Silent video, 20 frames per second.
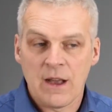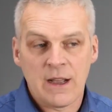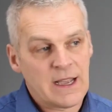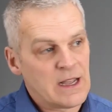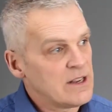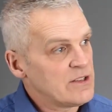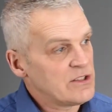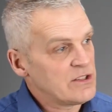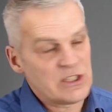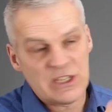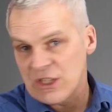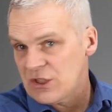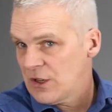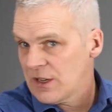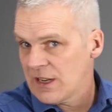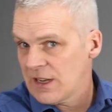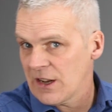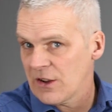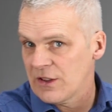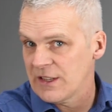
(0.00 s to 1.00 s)
can I suggest you
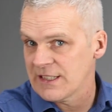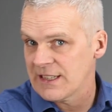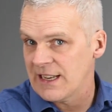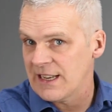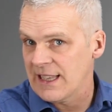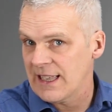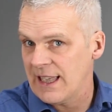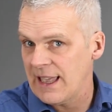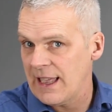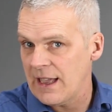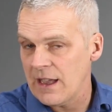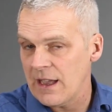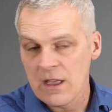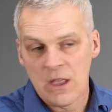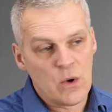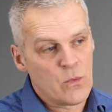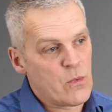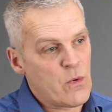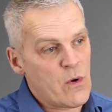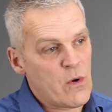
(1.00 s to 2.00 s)
click on this link here
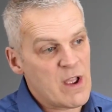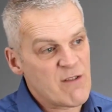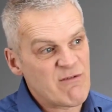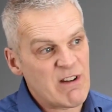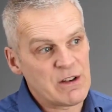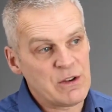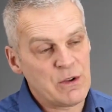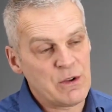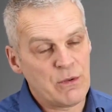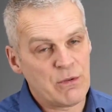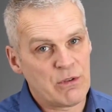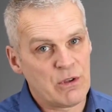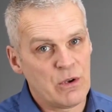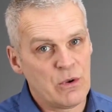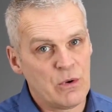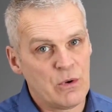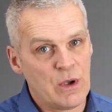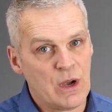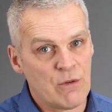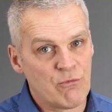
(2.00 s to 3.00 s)
where I run you
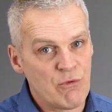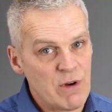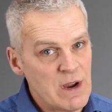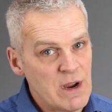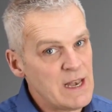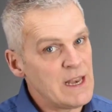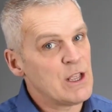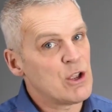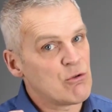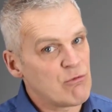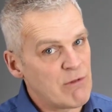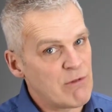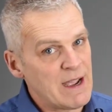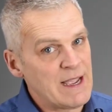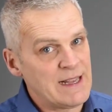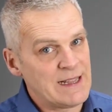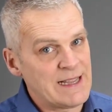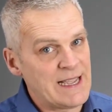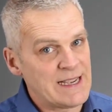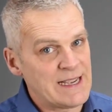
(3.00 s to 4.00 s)
through a really
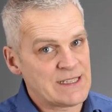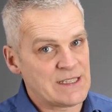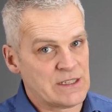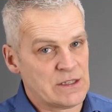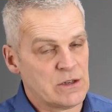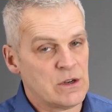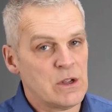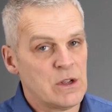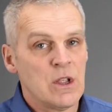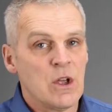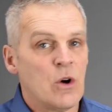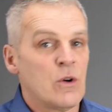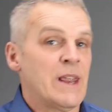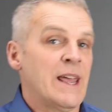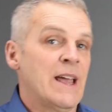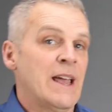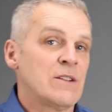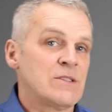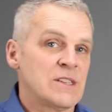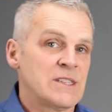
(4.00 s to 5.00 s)
great lesson on
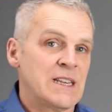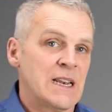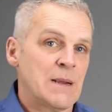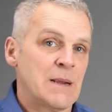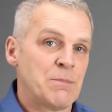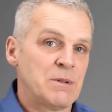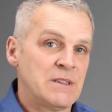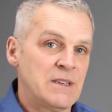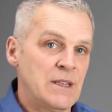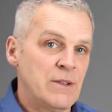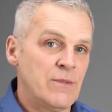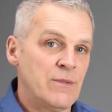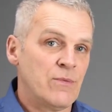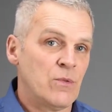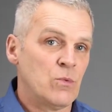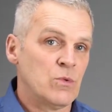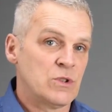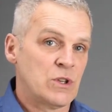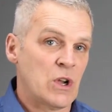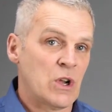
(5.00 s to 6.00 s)
how to set up a
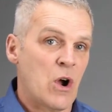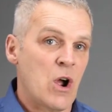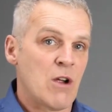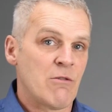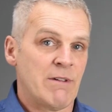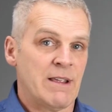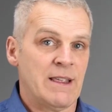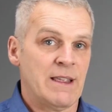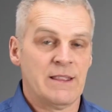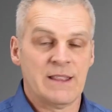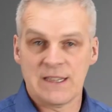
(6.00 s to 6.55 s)
default diary.